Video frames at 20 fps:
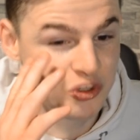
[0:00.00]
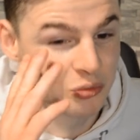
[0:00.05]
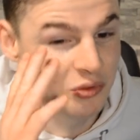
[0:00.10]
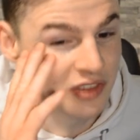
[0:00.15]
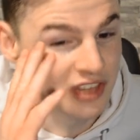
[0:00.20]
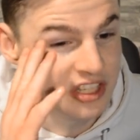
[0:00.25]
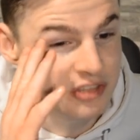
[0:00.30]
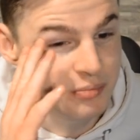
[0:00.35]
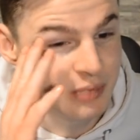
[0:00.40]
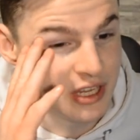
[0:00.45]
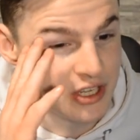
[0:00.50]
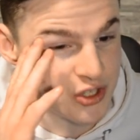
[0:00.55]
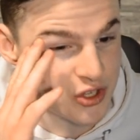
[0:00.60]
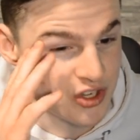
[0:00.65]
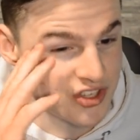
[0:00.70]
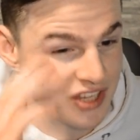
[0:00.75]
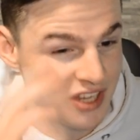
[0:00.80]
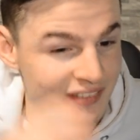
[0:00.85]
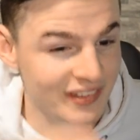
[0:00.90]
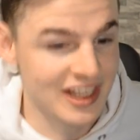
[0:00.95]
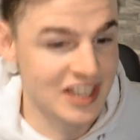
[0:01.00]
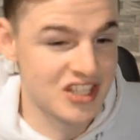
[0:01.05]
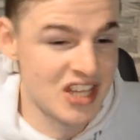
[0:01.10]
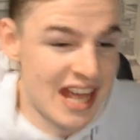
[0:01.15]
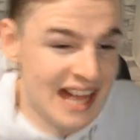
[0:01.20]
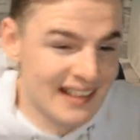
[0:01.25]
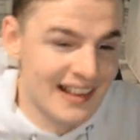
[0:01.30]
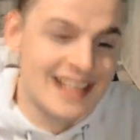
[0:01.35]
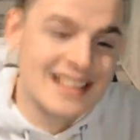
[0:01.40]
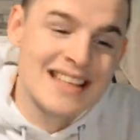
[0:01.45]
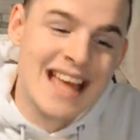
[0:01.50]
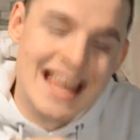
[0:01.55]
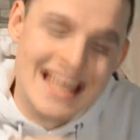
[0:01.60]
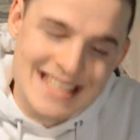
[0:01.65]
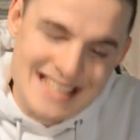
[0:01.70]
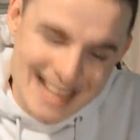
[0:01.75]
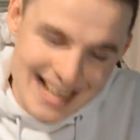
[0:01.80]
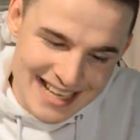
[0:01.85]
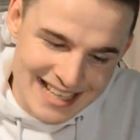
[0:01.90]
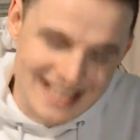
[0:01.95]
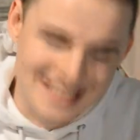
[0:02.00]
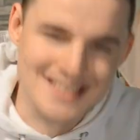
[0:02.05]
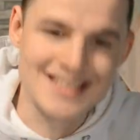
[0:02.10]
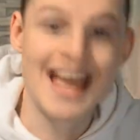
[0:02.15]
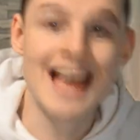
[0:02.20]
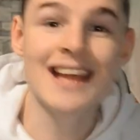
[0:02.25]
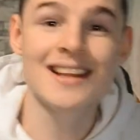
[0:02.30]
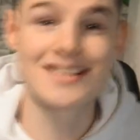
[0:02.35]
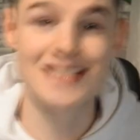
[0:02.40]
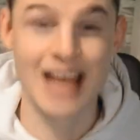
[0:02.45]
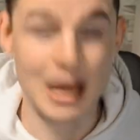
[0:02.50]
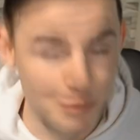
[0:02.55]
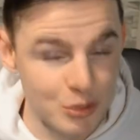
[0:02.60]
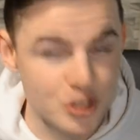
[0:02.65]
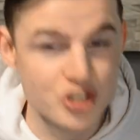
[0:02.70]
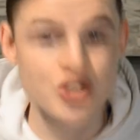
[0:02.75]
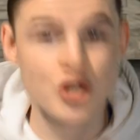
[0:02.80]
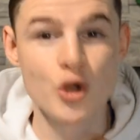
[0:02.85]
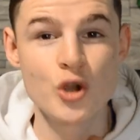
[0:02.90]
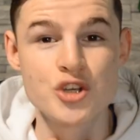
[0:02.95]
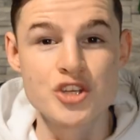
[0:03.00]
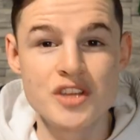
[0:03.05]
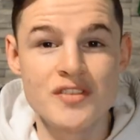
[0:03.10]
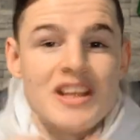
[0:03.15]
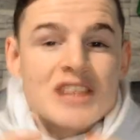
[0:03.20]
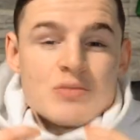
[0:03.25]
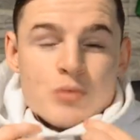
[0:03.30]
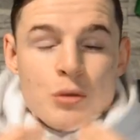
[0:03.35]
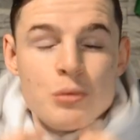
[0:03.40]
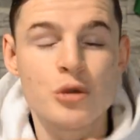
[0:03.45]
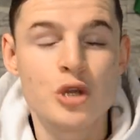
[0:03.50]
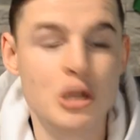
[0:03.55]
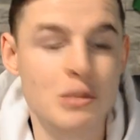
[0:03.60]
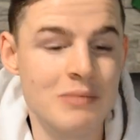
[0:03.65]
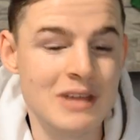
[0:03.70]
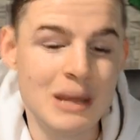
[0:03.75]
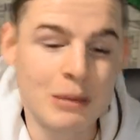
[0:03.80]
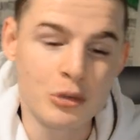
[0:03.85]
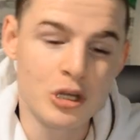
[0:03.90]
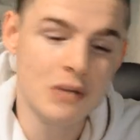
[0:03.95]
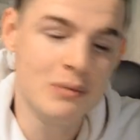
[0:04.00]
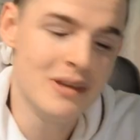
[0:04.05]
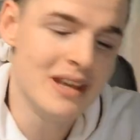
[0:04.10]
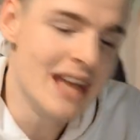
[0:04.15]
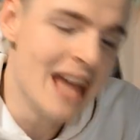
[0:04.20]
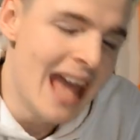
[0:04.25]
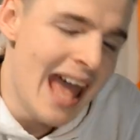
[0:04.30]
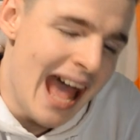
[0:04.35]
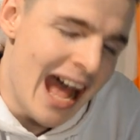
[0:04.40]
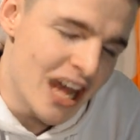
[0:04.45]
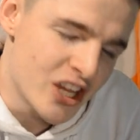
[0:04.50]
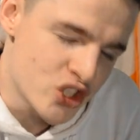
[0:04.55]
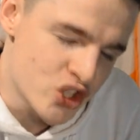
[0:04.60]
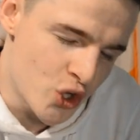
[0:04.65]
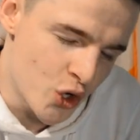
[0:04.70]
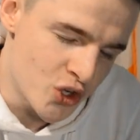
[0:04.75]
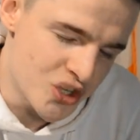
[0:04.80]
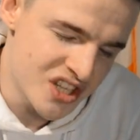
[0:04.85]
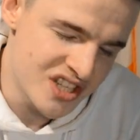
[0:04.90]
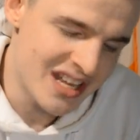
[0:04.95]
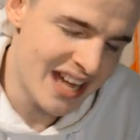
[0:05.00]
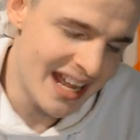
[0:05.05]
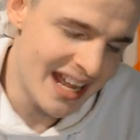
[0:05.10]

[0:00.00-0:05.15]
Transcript: some of these pictures and let's dissect. I'm a surgeon, that's what I'm gonna be. I'm gonna be a surgeon